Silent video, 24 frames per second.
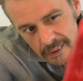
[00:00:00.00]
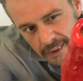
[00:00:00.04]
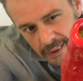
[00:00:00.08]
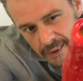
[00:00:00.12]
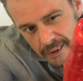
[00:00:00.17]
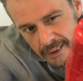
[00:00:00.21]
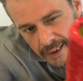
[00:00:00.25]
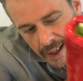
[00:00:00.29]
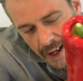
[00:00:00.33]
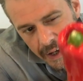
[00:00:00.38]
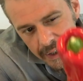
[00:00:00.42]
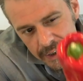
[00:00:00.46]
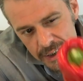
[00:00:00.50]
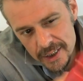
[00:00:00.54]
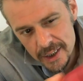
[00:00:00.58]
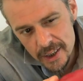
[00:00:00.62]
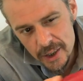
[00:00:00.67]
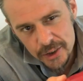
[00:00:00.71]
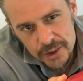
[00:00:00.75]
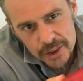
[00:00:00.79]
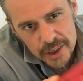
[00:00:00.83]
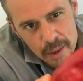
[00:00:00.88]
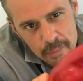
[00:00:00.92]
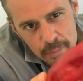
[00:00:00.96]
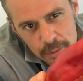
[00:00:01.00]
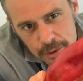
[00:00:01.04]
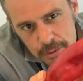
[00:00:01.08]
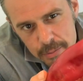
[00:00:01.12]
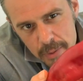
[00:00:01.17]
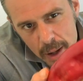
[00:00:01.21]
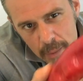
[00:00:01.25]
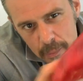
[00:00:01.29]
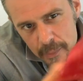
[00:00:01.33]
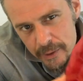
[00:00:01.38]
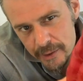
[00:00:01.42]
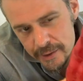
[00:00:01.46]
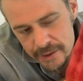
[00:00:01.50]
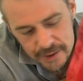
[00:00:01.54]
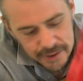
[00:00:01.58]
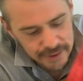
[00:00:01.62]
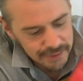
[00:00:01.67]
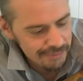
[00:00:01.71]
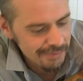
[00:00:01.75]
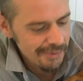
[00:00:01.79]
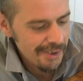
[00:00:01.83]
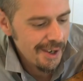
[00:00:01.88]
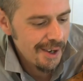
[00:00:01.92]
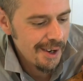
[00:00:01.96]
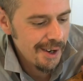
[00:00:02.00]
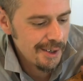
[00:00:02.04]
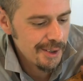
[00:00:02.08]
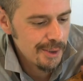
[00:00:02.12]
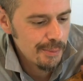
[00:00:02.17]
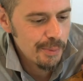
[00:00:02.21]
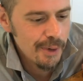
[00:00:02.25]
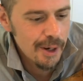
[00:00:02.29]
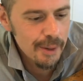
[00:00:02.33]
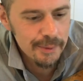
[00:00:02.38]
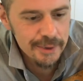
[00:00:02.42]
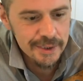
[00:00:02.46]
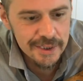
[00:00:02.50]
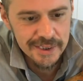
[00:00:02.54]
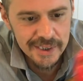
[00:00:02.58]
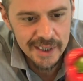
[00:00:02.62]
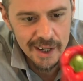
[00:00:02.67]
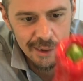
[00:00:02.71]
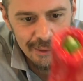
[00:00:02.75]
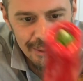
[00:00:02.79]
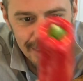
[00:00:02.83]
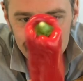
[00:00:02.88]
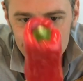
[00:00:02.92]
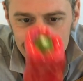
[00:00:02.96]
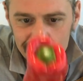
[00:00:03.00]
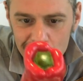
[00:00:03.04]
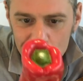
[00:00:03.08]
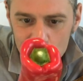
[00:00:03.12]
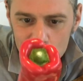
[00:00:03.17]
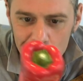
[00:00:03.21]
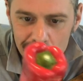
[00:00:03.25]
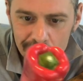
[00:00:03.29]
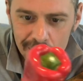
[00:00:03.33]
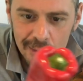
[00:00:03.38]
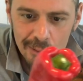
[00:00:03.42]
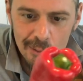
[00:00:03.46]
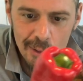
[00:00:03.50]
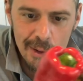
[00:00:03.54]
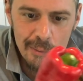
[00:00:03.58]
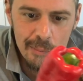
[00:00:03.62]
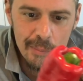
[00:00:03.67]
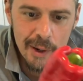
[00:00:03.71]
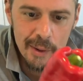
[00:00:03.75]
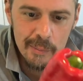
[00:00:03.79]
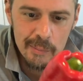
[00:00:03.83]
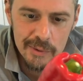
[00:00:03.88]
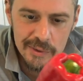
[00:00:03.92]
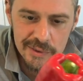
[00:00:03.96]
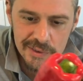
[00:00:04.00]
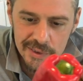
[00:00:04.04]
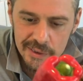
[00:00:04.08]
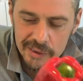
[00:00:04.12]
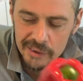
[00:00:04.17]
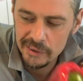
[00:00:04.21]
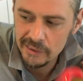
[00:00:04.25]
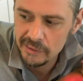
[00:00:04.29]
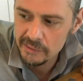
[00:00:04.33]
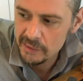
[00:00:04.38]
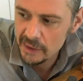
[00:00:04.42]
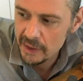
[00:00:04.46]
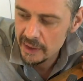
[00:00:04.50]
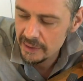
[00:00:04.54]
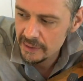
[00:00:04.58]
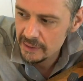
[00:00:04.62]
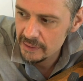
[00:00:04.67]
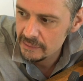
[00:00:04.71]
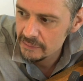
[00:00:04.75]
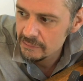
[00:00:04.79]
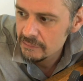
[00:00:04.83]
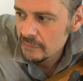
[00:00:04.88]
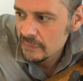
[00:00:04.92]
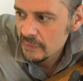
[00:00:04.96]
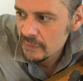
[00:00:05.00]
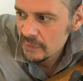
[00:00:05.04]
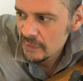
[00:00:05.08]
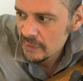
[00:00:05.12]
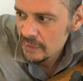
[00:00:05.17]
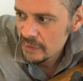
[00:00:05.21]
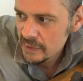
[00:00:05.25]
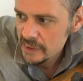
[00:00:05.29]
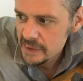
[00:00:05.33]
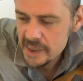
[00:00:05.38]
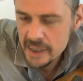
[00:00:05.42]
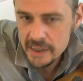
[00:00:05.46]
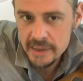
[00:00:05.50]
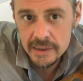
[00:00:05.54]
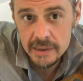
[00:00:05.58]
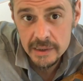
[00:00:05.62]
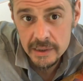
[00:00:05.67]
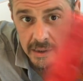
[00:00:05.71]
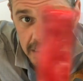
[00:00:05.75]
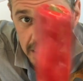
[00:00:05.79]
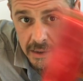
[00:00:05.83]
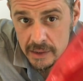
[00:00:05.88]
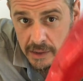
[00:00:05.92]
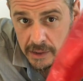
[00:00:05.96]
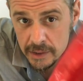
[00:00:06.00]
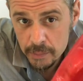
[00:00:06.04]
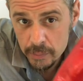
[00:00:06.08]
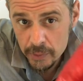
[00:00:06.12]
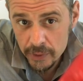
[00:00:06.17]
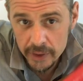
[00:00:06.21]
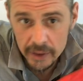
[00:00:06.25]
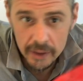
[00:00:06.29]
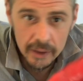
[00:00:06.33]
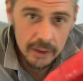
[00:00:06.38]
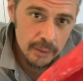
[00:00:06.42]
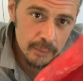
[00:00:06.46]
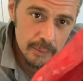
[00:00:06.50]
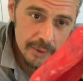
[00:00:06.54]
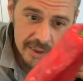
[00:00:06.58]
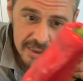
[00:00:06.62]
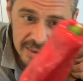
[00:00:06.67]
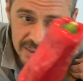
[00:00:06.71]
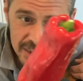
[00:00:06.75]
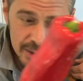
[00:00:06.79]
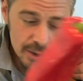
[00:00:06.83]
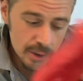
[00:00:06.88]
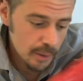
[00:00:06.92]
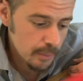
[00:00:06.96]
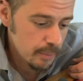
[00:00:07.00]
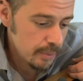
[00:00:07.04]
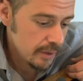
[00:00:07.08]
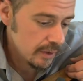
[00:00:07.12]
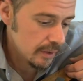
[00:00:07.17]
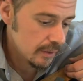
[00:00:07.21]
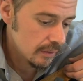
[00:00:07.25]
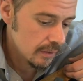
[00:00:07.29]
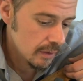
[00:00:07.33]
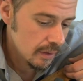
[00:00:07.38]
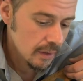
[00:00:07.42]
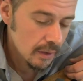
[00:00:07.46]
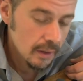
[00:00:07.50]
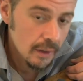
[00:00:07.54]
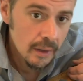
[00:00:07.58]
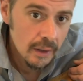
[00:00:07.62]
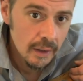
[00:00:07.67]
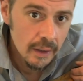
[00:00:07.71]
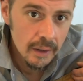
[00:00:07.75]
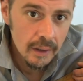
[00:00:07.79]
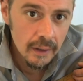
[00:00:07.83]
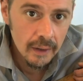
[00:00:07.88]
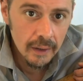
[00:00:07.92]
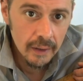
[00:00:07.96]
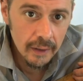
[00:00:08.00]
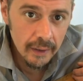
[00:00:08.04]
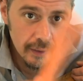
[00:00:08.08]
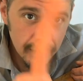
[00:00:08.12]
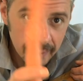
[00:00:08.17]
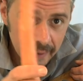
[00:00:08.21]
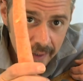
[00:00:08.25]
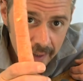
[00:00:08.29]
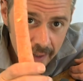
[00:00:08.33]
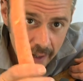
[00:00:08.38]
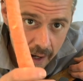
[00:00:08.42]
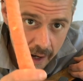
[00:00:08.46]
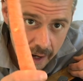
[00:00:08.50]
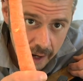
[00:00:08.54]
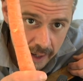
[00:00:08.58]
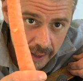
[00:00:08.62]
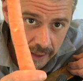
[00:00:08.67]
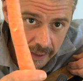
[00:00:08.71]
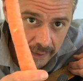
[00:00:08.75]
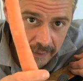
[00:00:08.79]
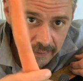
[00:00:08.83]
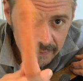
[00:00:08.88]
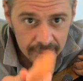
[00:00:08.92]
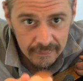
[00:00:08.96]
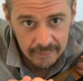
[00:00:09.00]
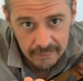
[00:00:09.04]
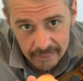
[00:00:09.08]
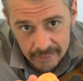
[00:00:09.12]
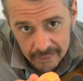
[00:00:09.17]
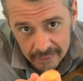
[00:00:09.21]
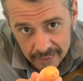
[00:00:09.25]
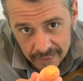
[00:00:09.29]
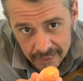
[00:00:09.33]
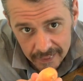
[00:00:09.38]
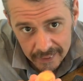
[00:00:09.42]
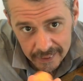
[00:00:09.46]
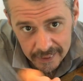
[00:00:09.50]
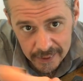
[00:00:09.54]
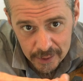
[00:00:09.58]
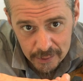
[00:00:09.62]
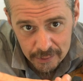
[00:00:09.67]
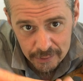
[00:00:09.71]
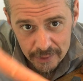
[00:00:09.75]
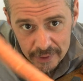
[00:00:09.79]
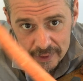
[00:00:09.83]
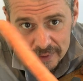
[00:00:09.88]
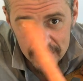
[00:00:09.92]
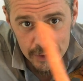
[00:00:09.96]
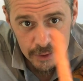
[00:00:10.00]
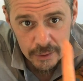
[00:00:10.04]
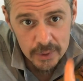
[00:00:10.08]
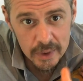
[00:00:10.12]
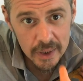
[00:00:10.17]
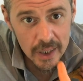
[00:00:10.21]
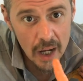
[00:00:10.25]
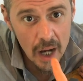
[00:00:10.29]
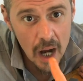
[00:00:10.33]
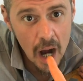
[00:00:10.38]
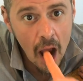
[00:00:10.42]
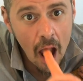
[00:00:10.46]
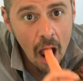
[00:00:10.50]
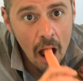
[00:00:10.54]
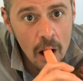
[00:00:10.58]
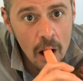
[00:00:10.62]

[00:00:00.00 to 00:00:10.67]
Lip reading: They're actually called shepherd's peppers. You probably just got regular big red peppers that are kind of tasteless. These are pretty good because they're European. I got a carrot. I'm gonna do fun things with a carrot.